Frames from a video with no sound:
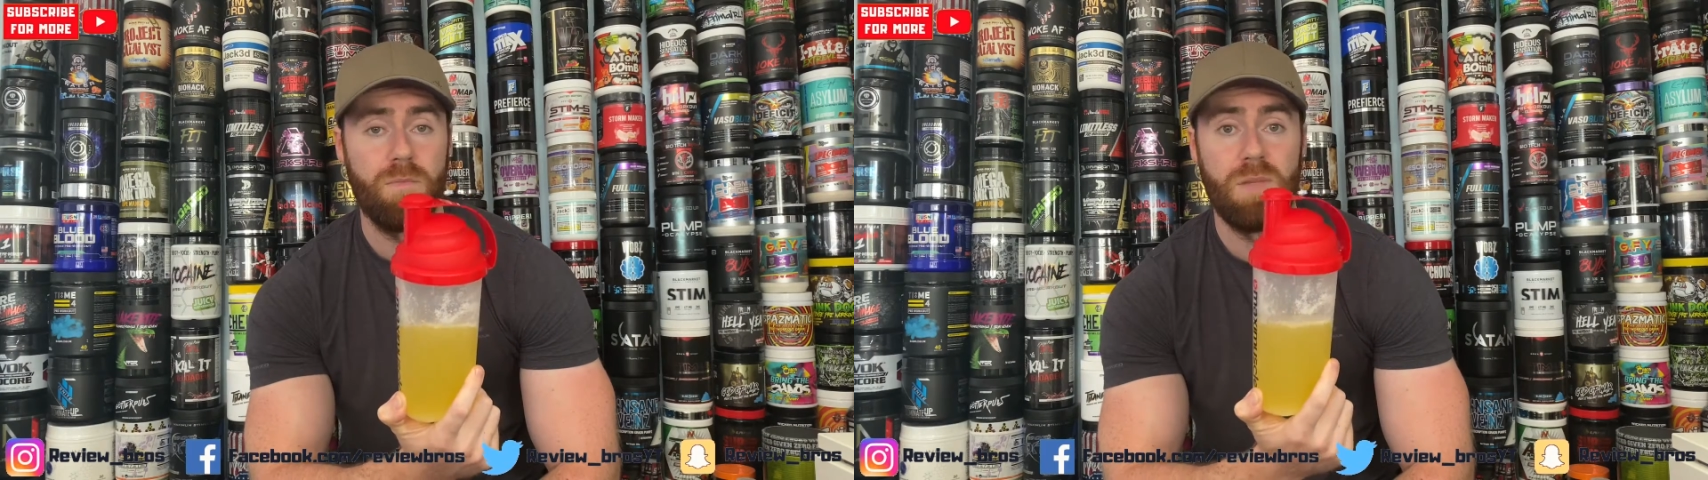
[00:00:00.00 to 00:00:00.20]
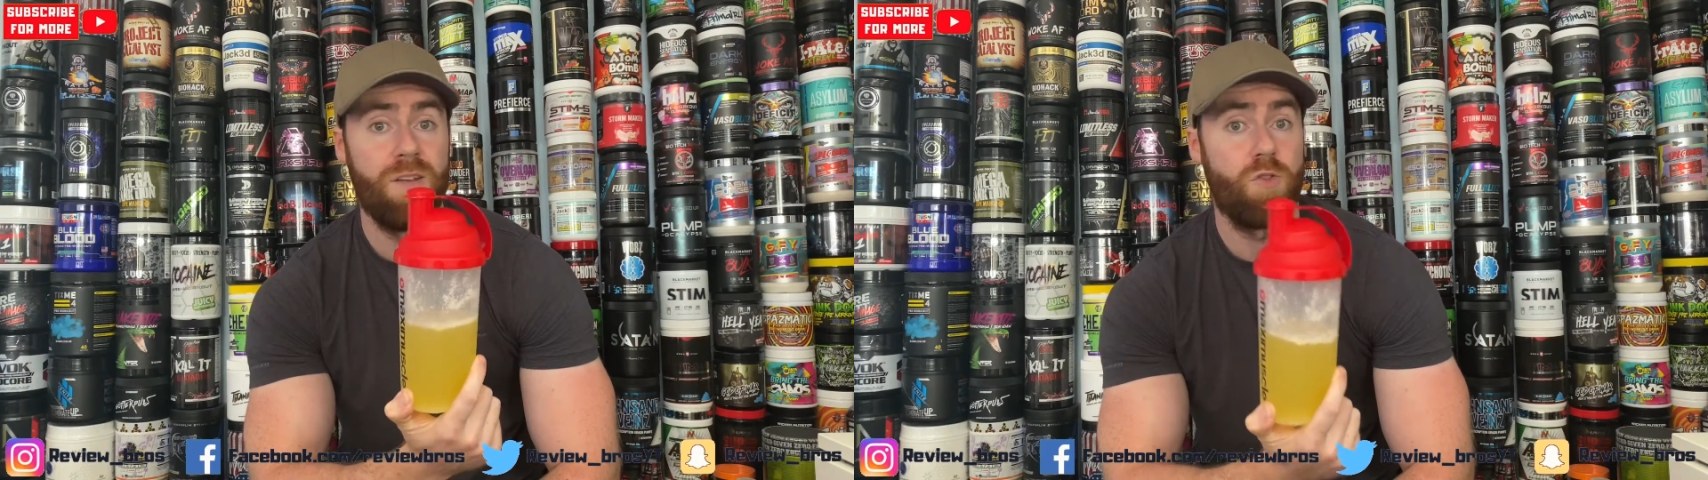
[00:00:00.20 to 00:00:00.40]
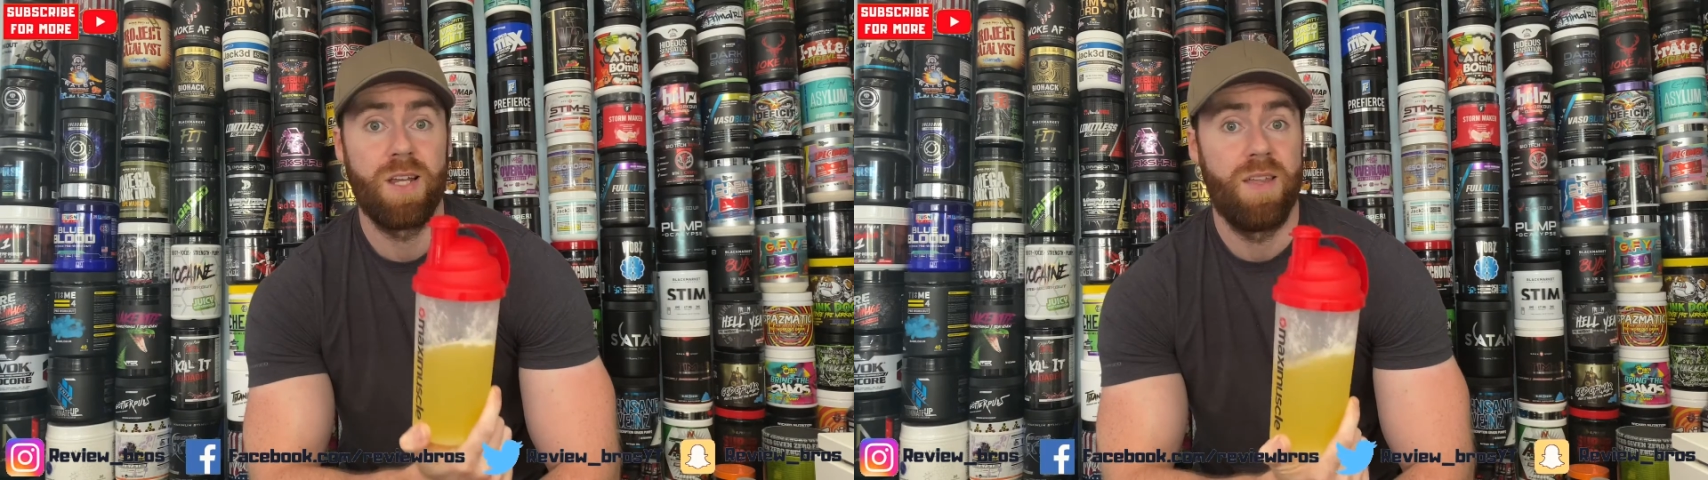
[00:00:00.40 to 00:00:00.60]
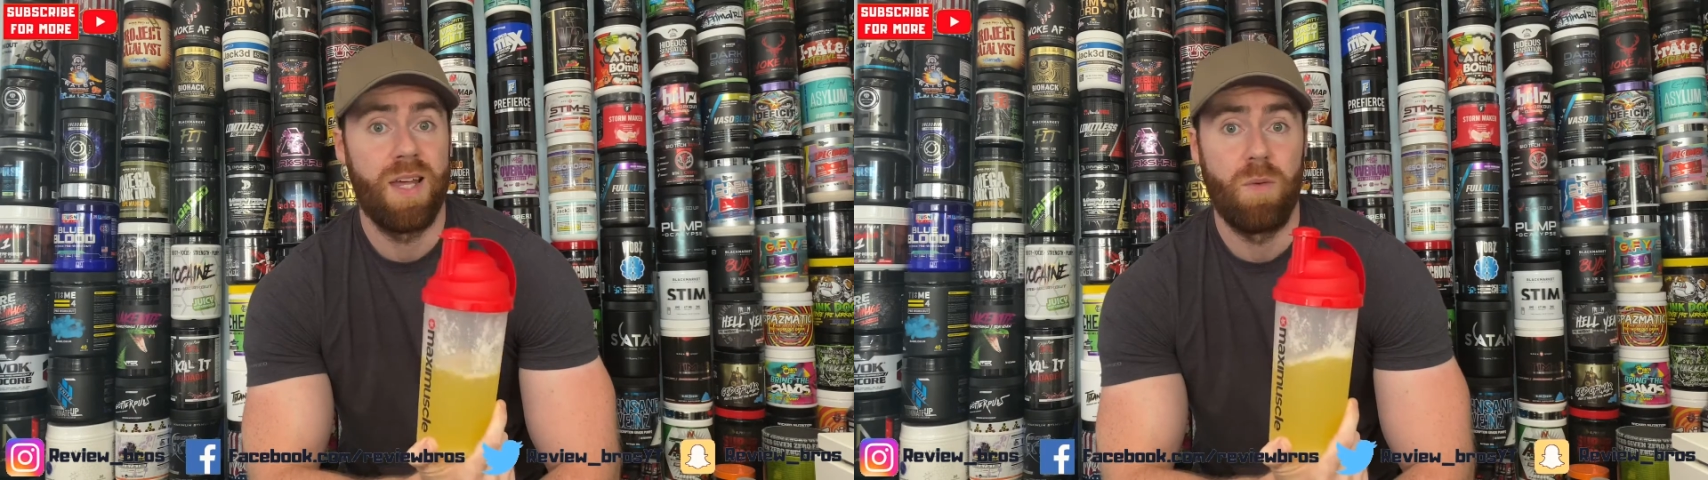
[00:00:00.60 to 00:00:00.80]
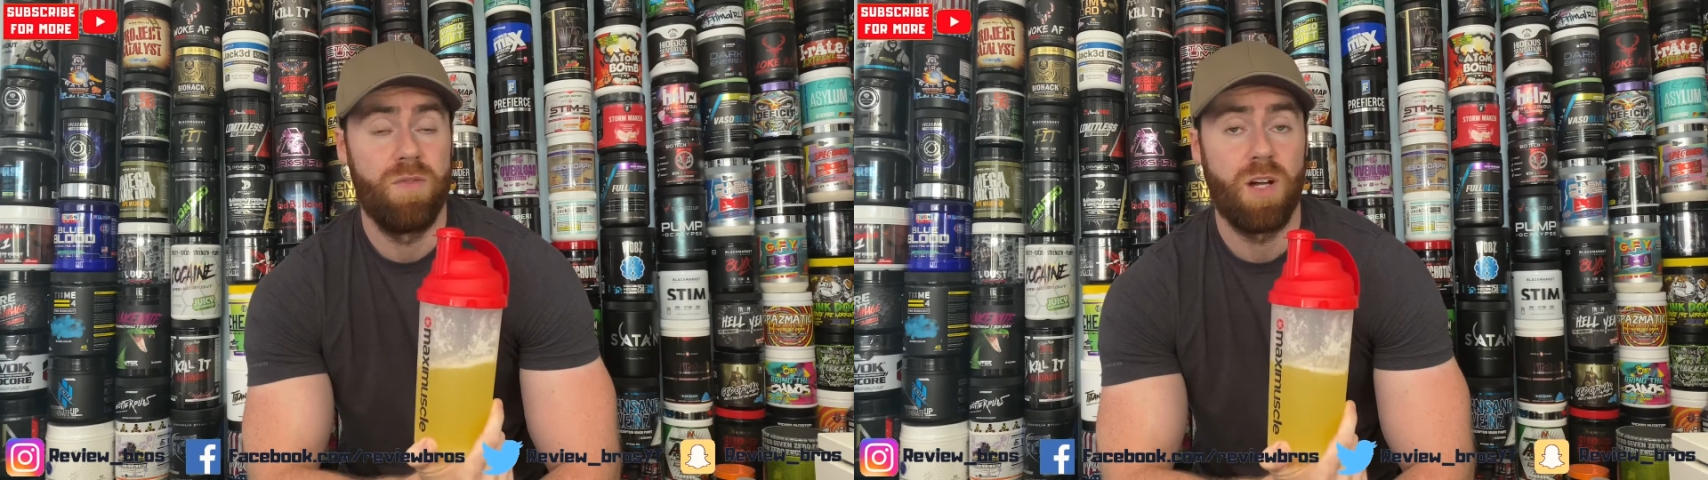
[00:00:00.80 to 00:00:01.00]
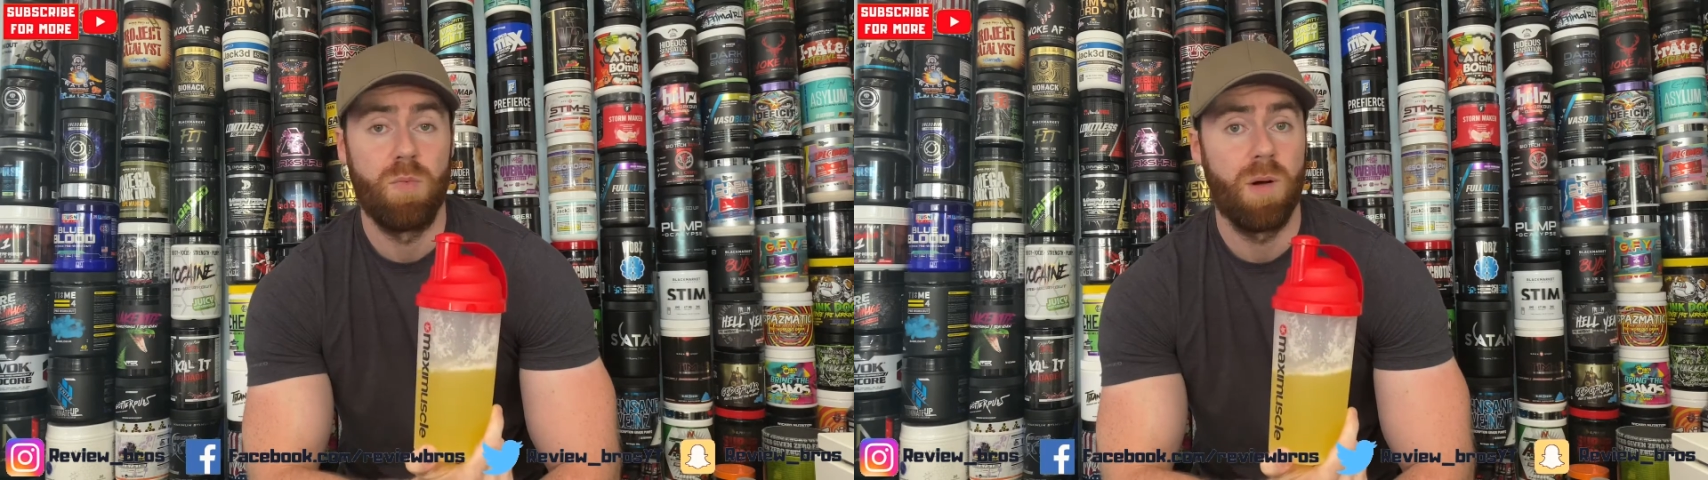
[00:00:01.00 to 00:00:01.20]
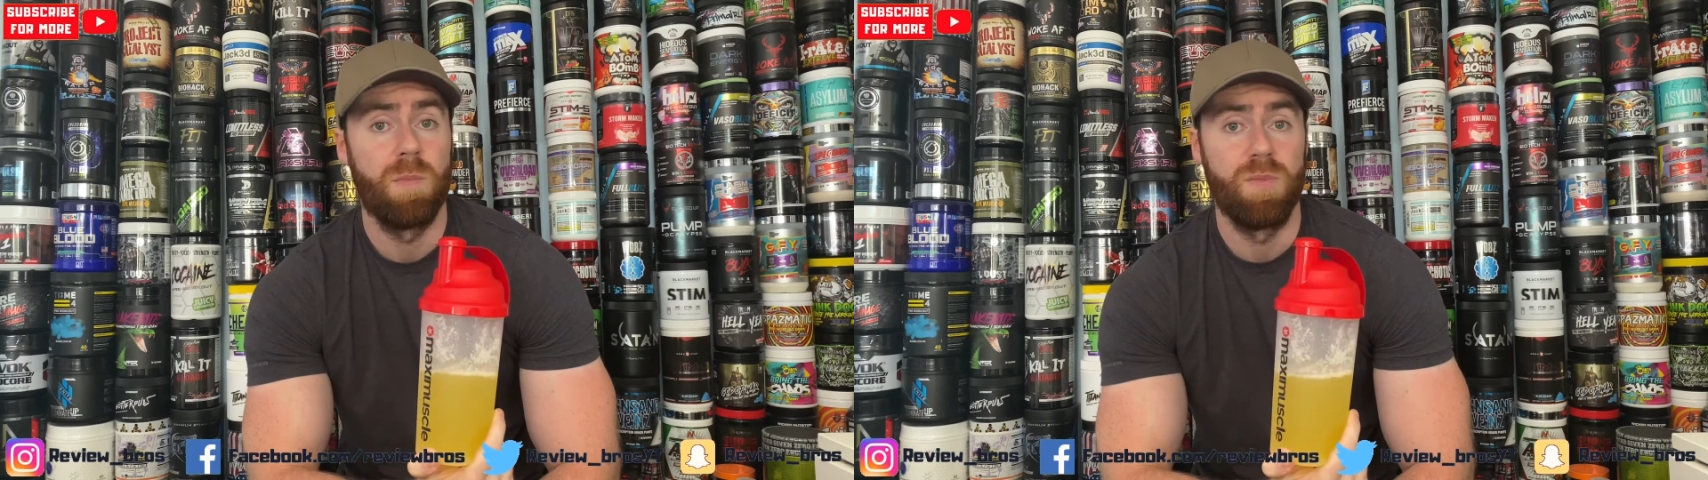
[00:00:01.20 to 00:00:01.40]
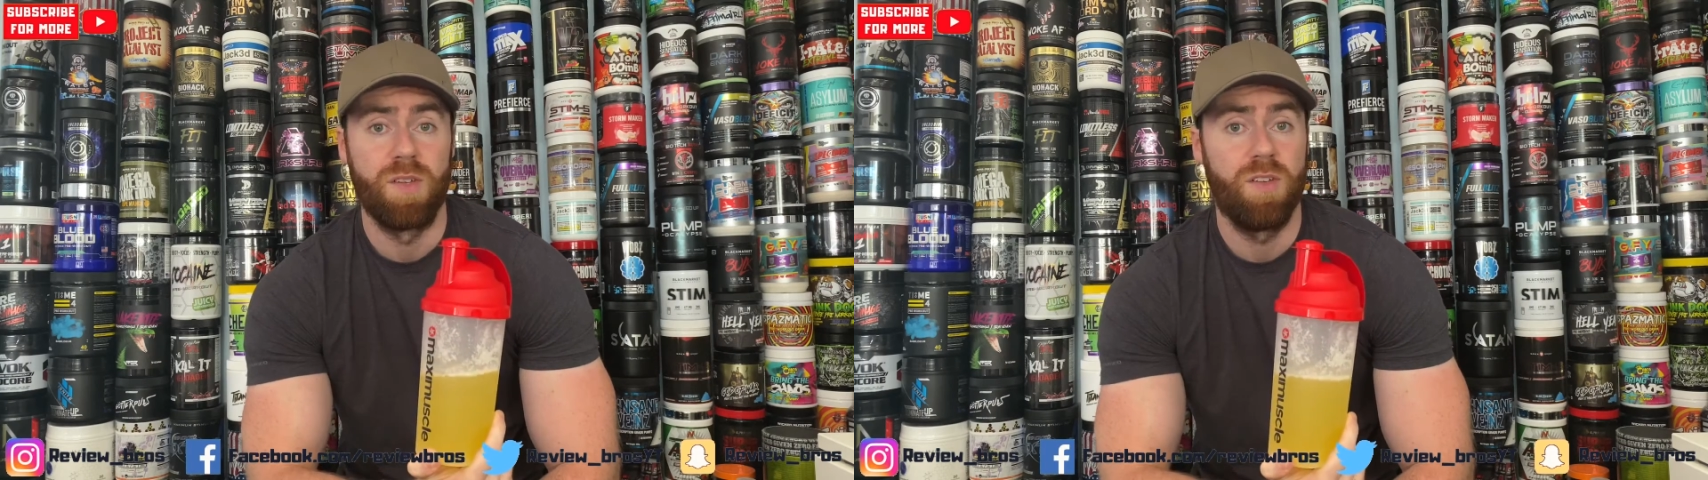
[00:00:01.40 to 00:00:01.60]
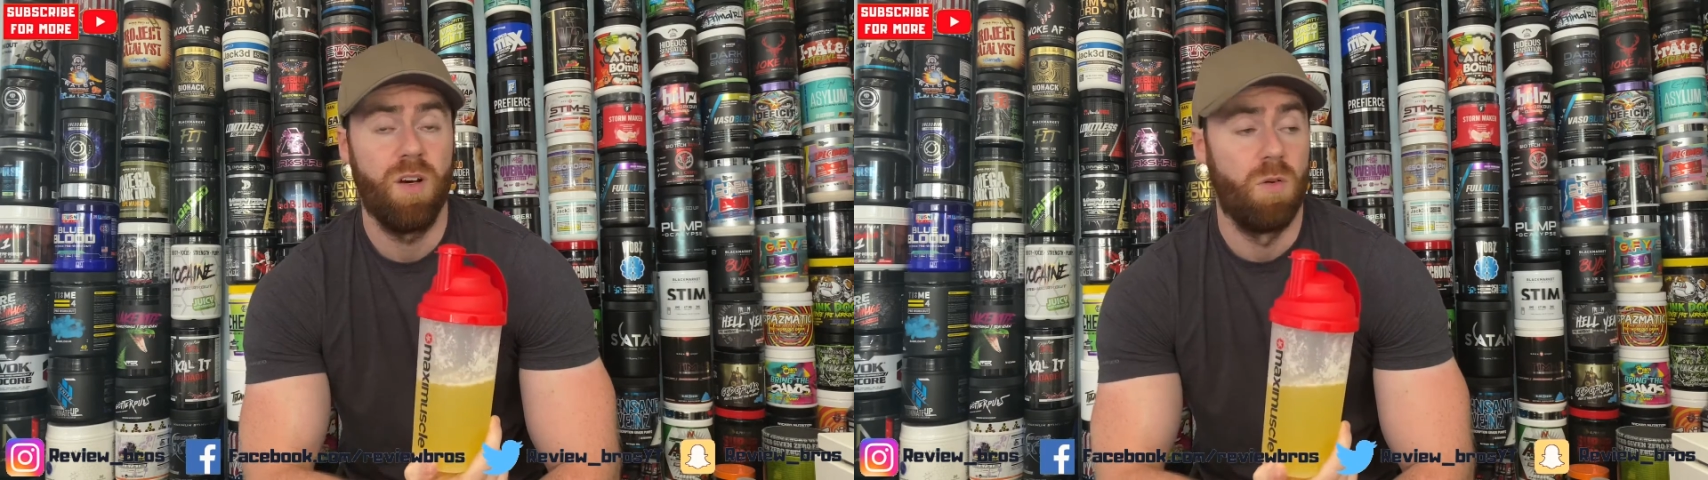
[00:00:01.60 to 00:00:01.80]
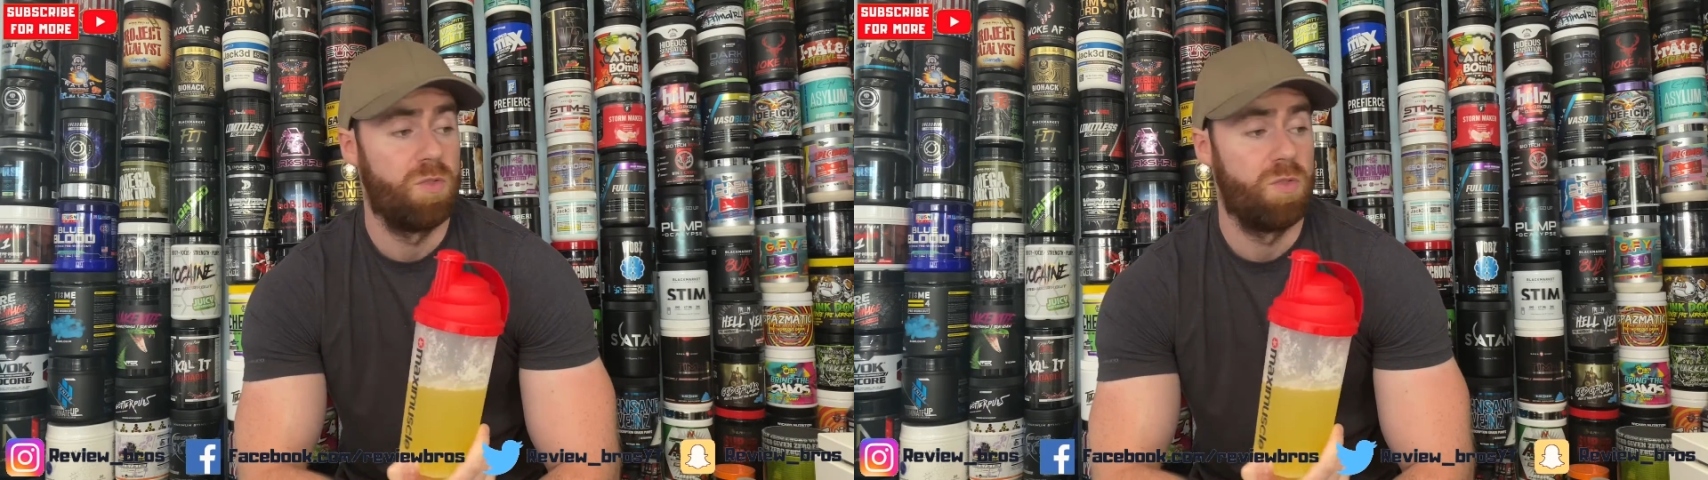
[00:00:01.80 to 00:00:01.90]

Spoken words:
drinking that with no problems at all.